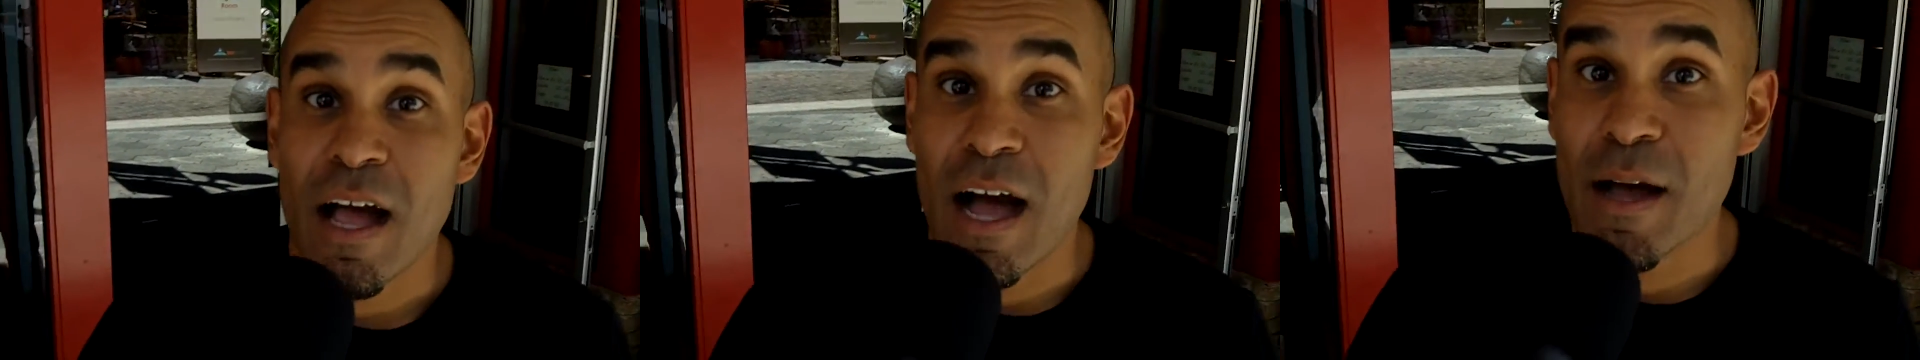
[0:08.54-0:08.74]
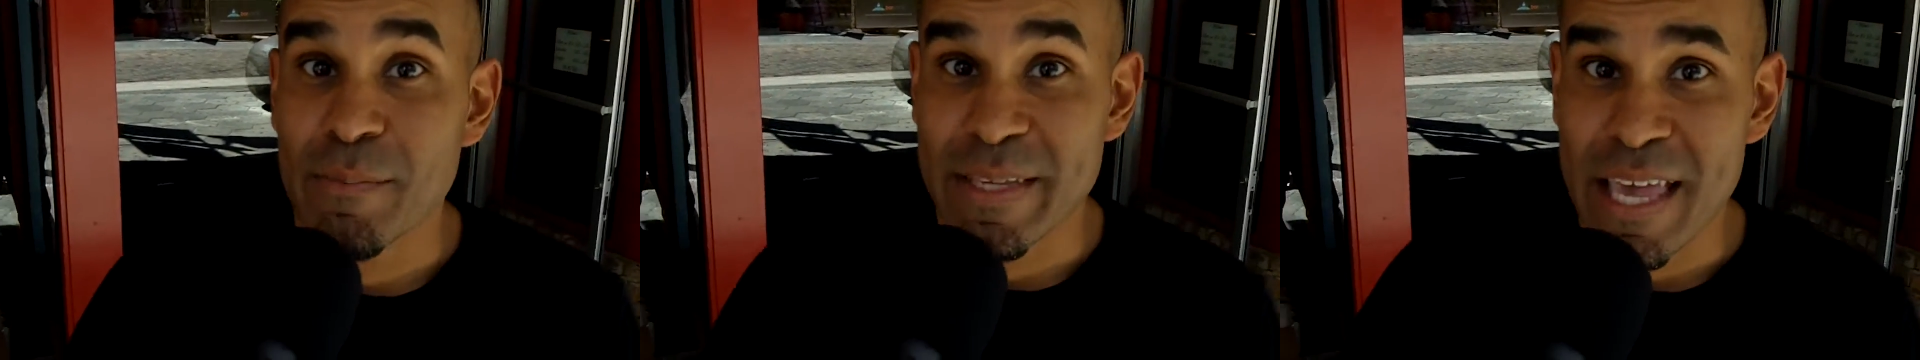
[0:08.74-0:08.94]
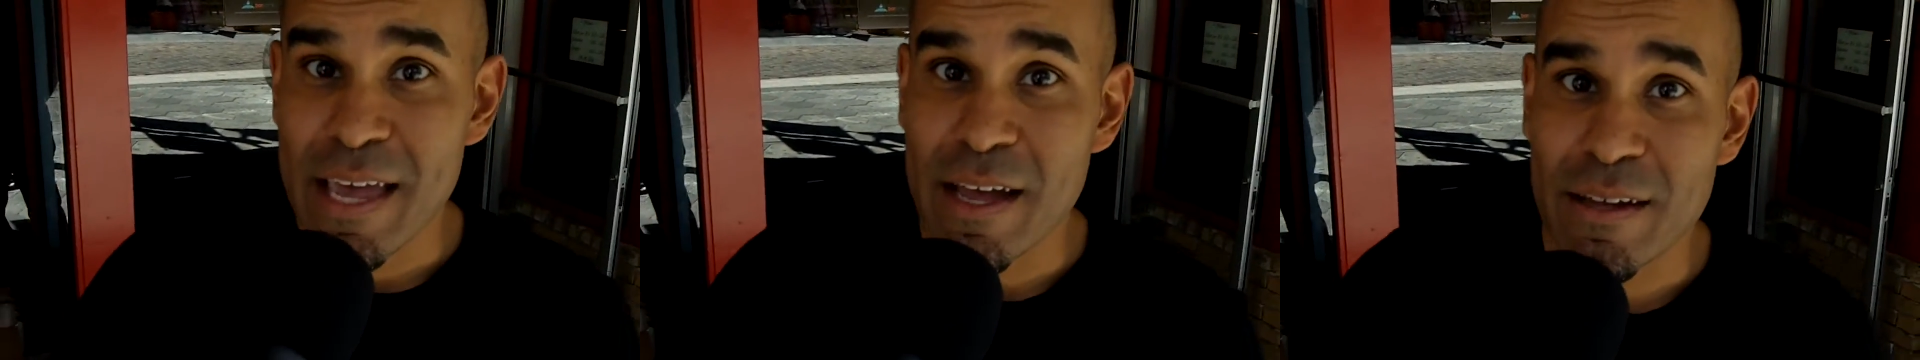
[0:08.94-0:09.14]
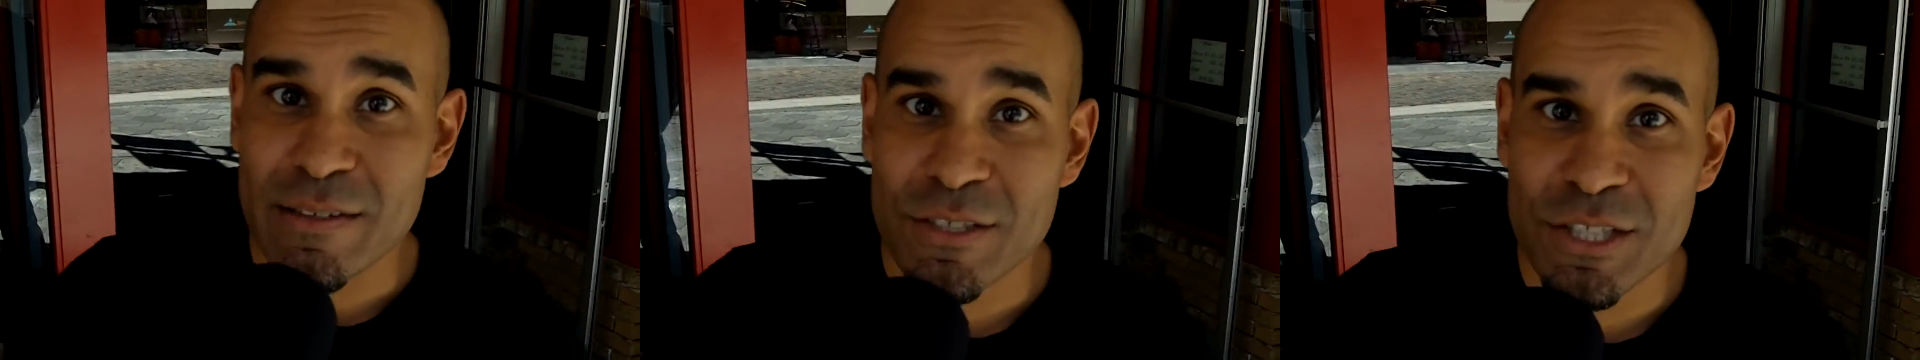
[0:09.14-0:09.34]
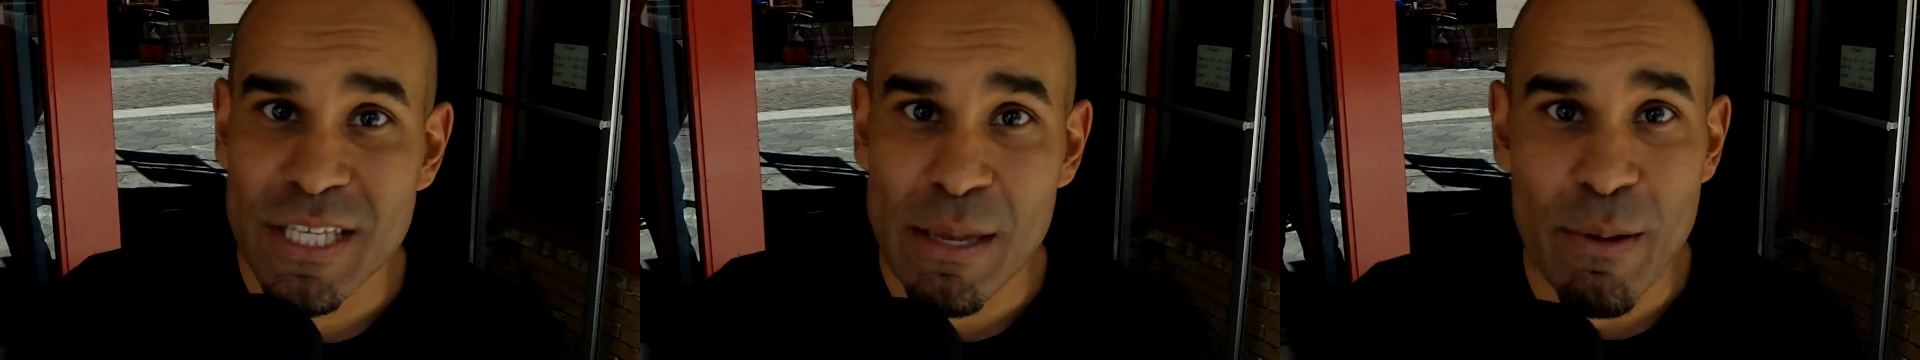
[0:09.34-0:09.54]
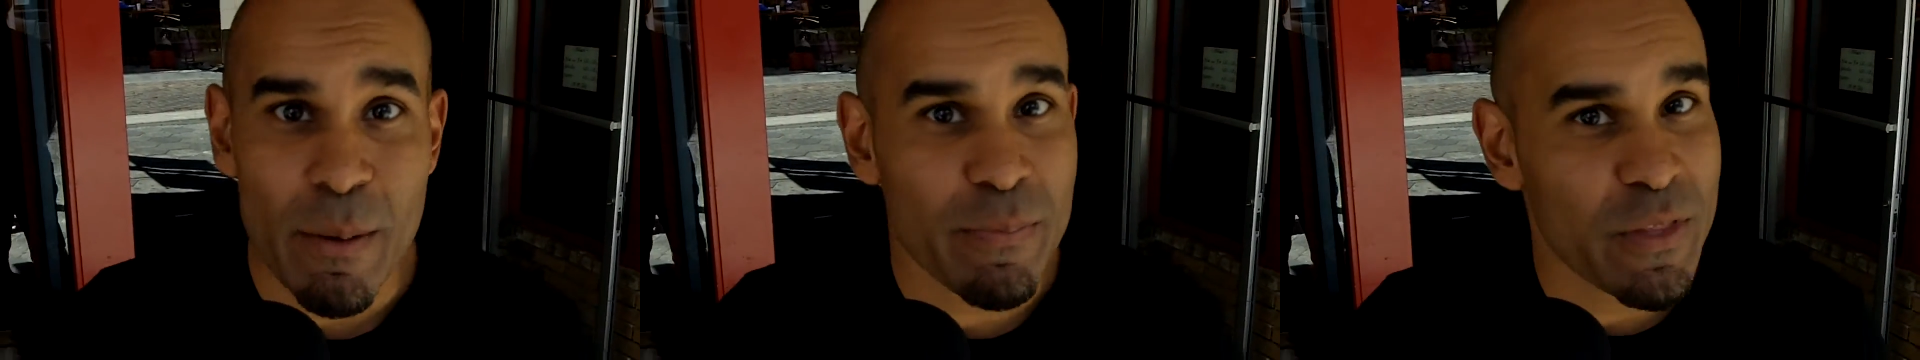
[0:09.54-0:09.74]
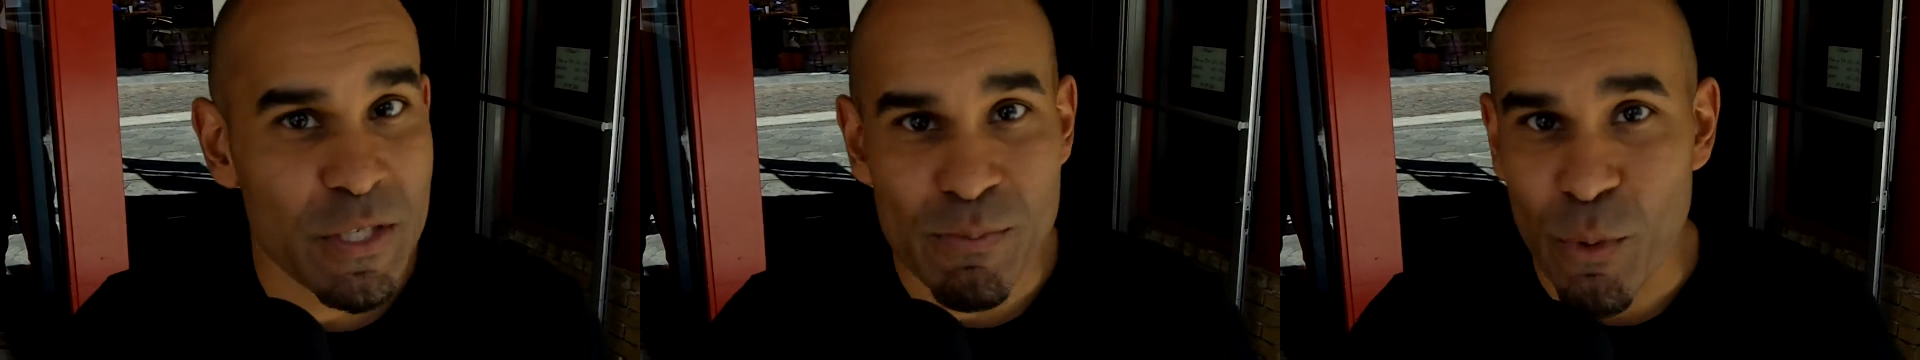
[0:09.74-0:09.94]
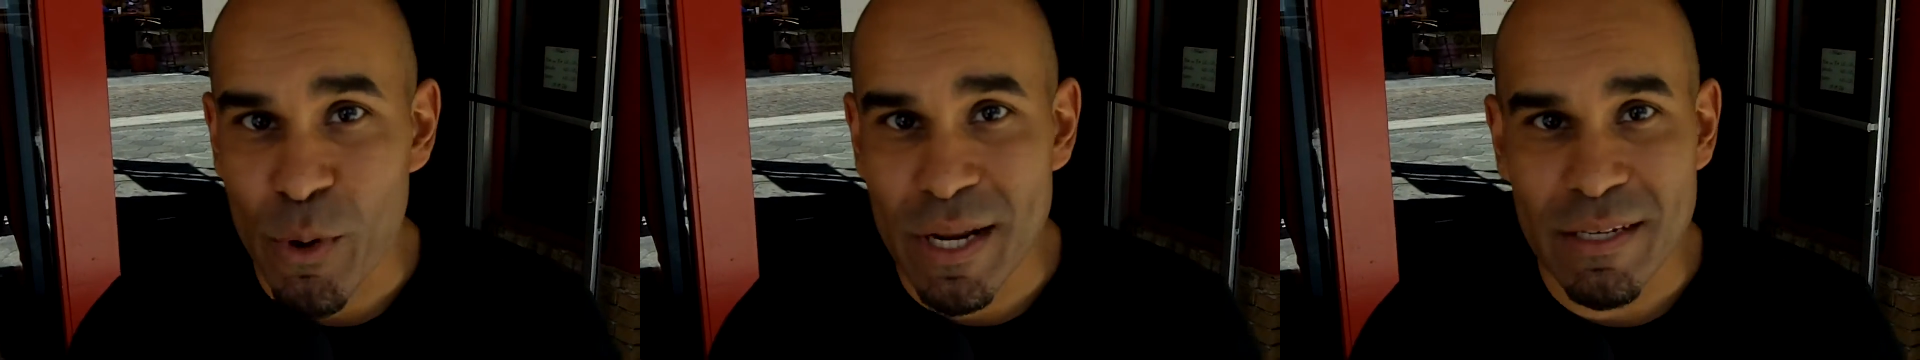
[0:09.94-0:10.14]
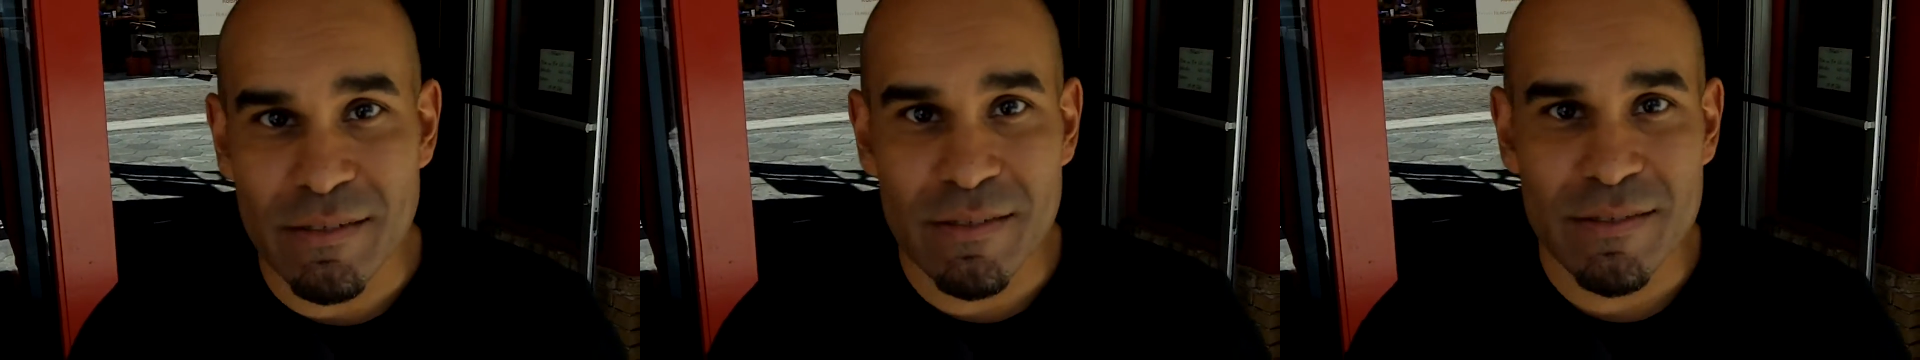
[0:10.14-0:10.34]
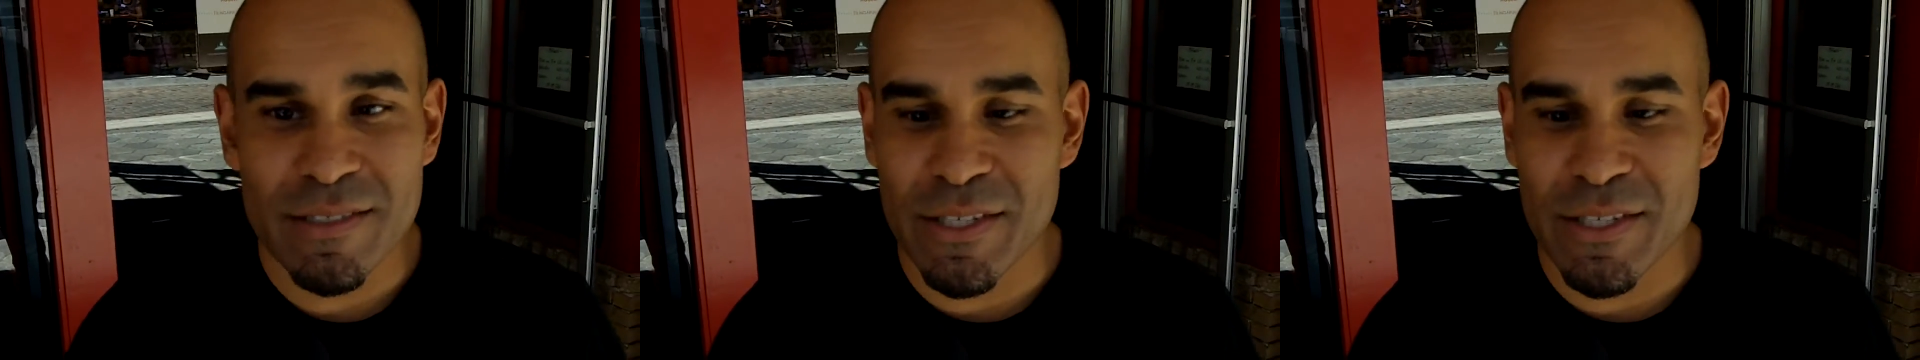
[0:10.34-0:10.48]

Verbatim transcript: Um, yeah, just came up this morning,